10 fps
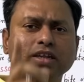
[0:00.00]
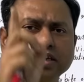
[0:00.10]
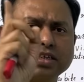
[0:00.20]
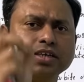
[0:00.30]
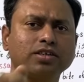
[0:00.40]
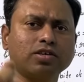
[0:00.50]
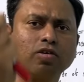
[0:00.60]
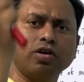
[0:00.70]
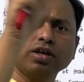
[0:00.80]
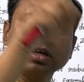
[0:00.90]
That is the
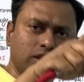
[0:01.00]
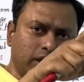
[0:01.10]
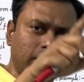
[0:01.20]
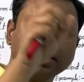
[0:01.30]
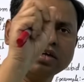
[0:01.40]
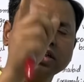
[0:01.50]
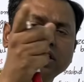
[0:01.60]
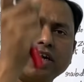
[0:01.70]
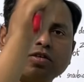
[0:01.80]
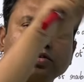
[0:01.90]
0, 3, 3 to